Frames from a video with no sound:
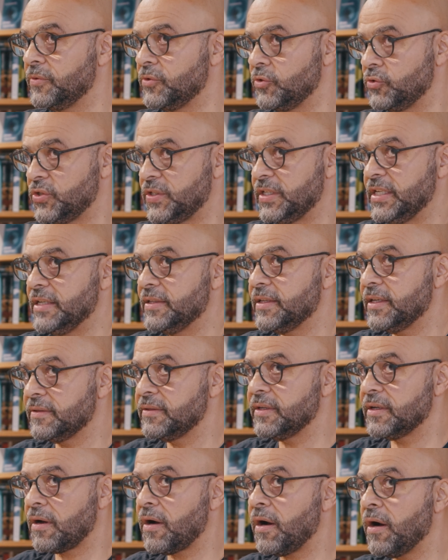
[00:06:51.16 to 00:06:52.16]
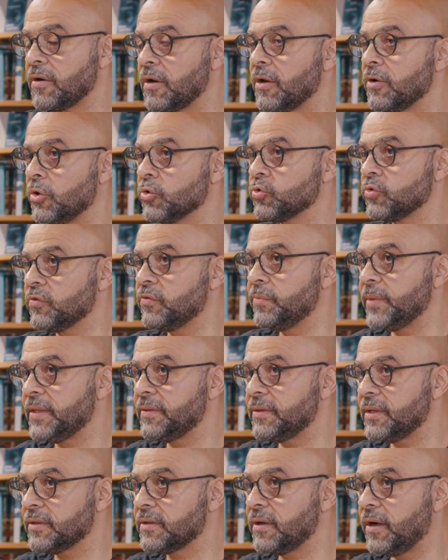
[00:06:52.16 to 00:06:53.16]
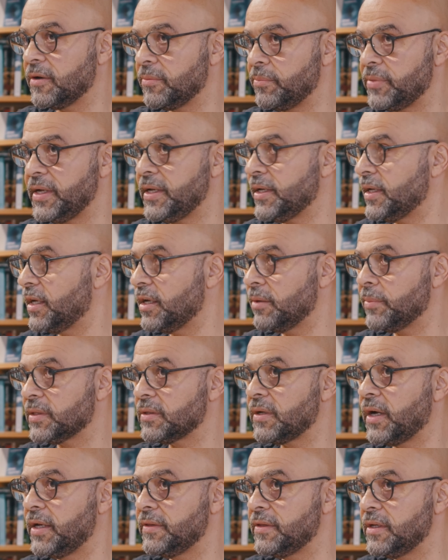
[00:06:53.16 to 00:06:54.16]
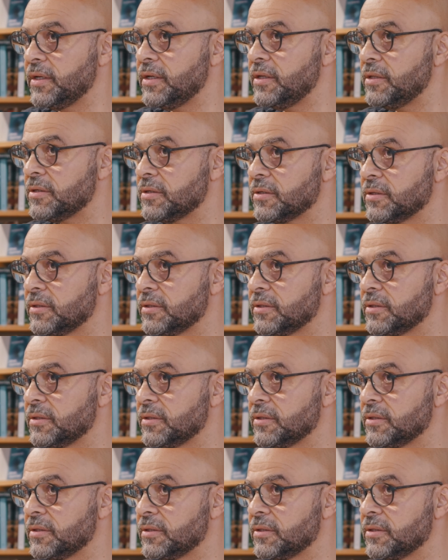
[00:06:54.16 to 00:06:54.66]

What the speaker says: you see that there are a lot of men that are breaking but hiding it.